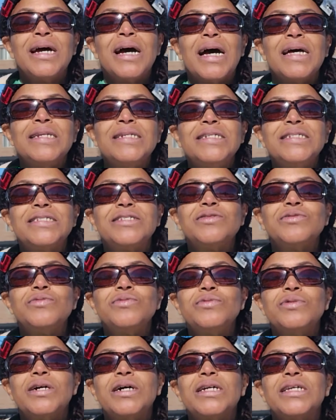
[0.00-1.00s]
I need
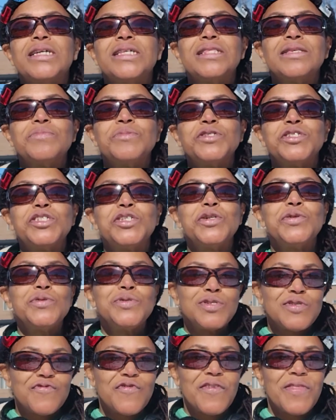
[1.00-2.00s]
to get the
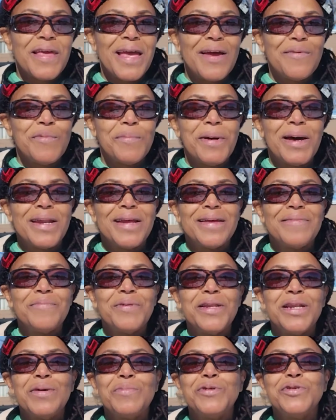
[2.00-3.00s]
materials for that. We might have
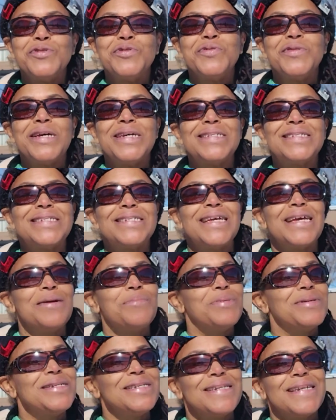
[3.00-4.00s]
been able to do that today,
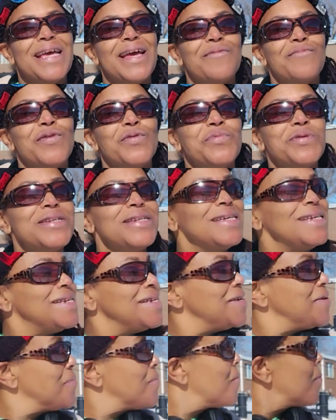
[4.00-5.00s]
but didn't have what we
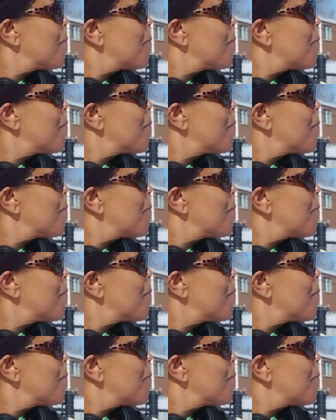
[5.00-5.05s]
needed